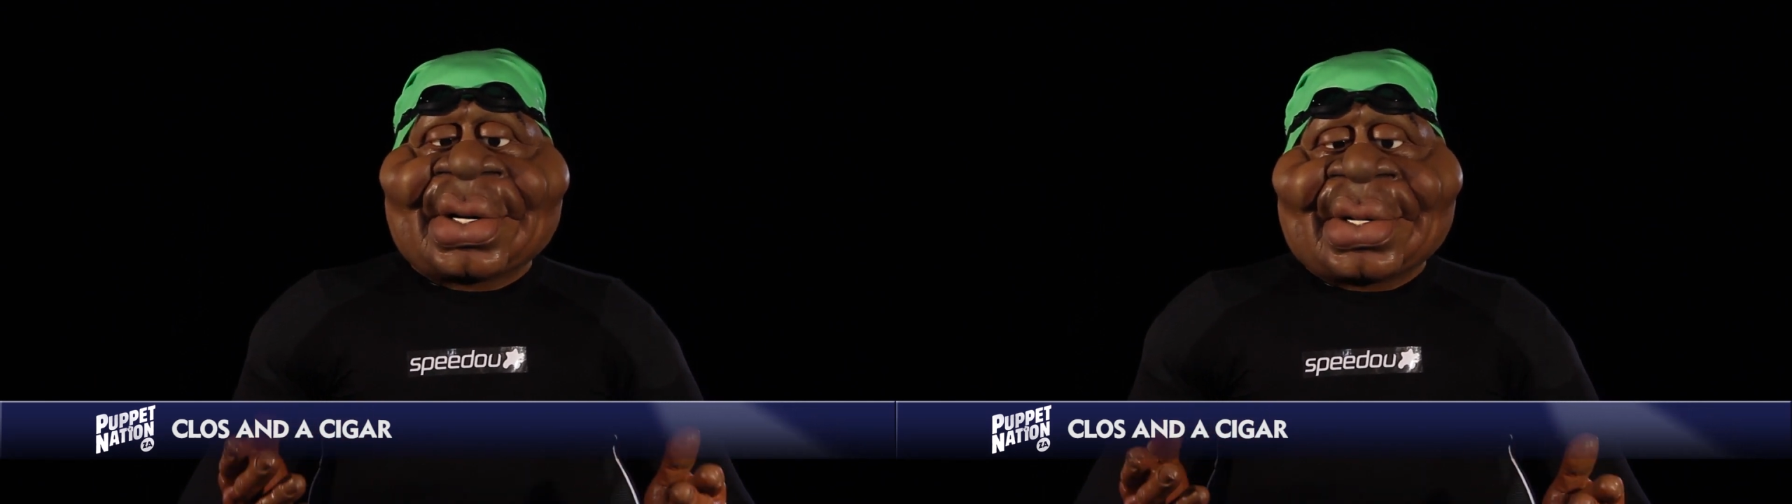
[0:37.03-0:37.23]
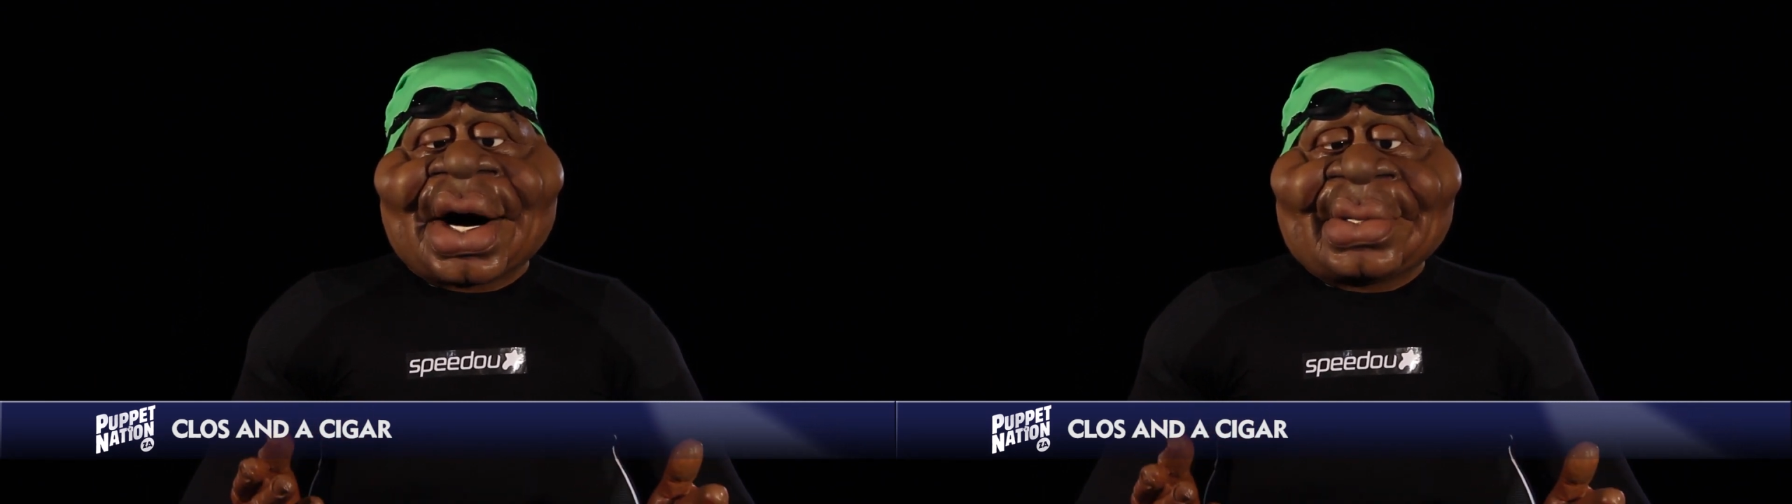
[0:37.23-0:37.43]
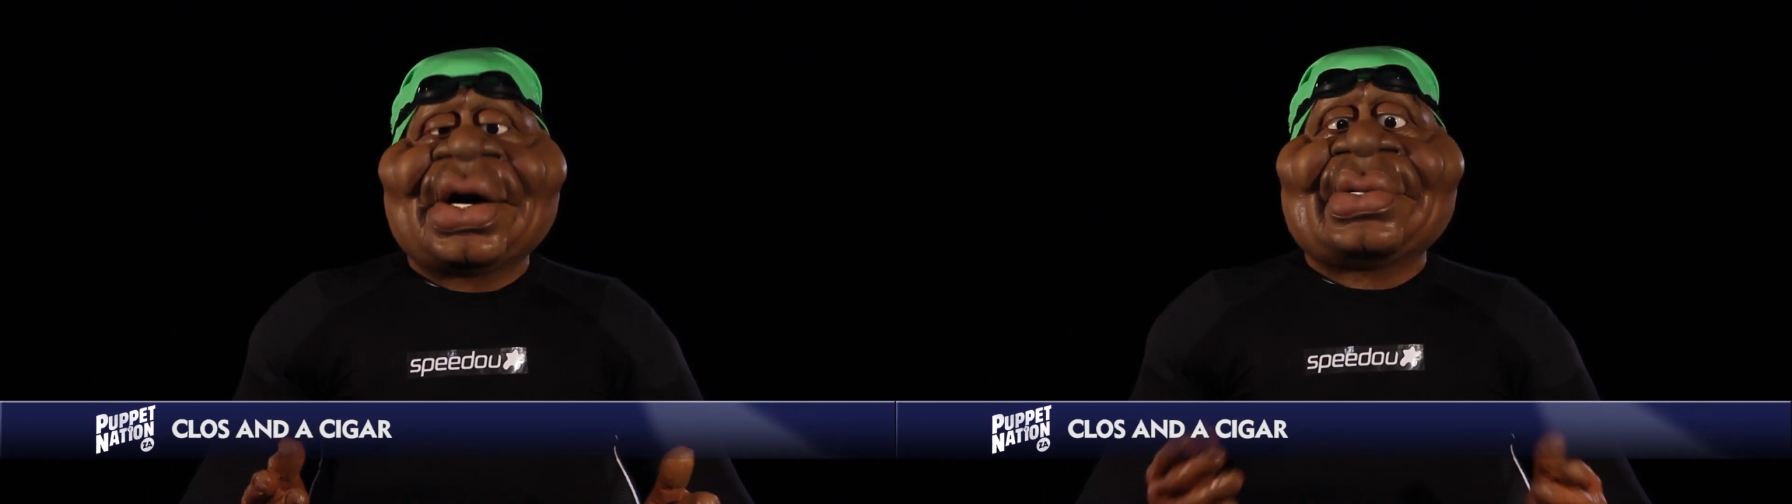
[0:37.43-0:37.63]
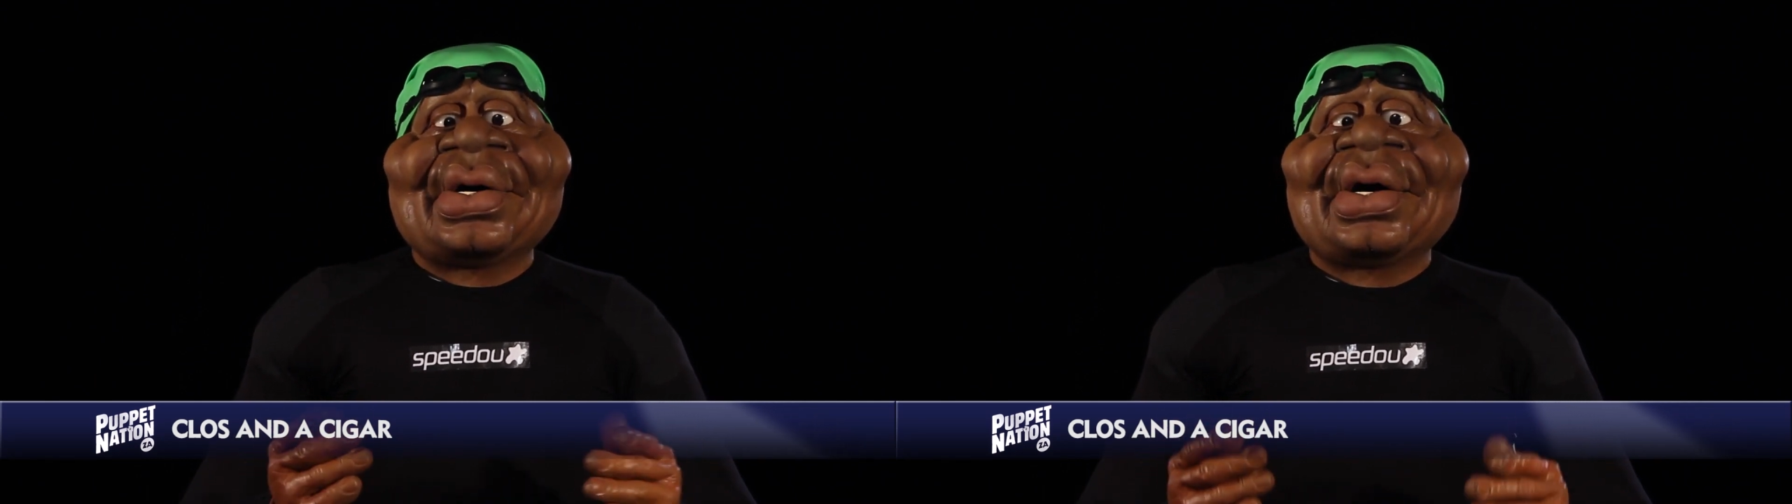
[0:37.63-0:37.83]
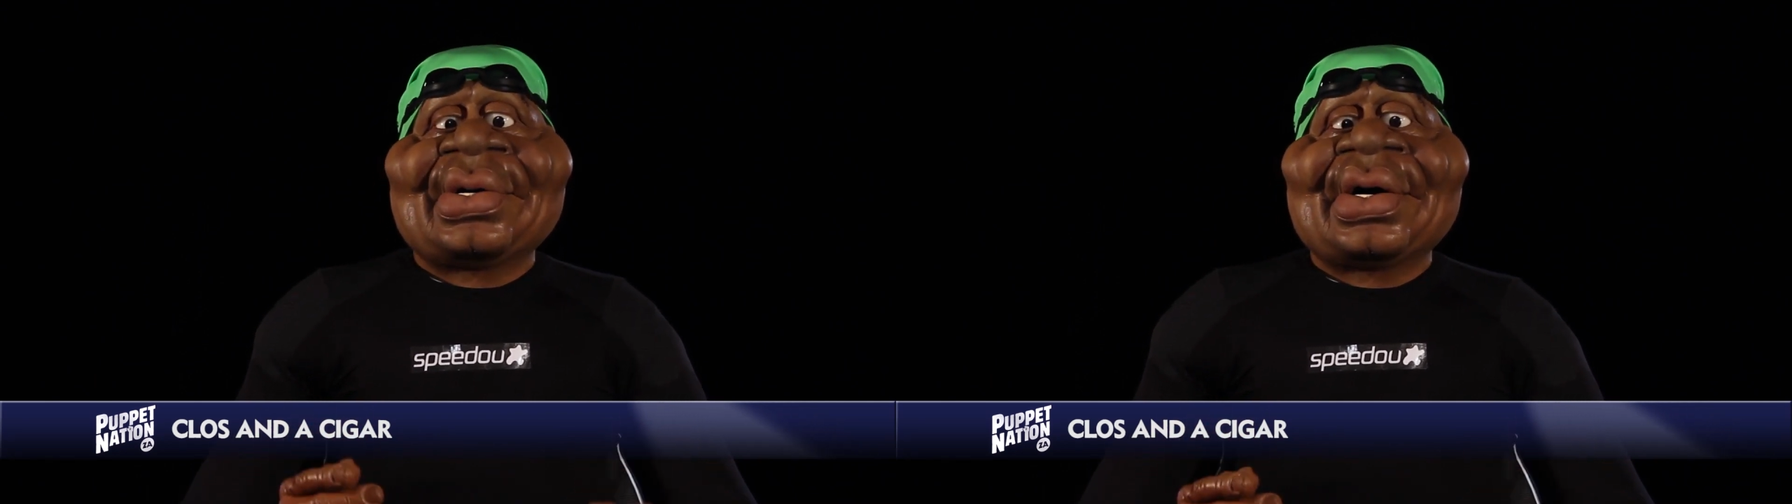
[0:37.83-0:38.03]

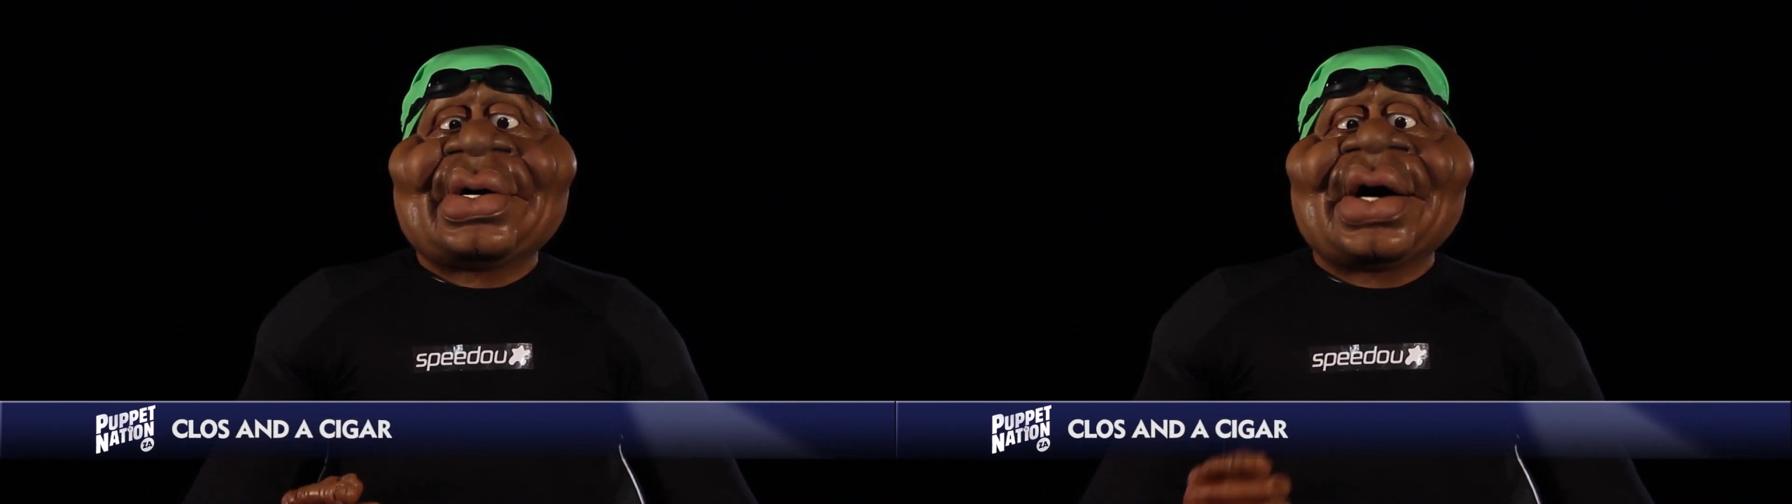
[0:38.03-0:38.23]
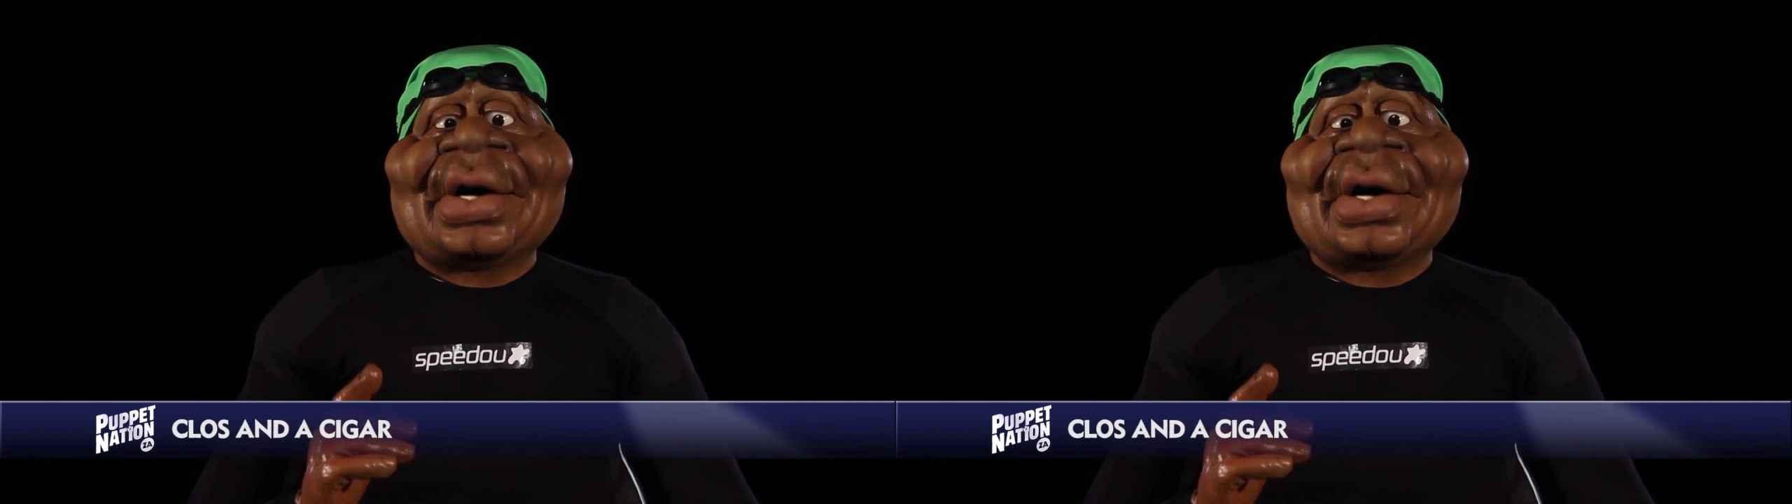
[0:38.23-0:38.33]
magnificent sylph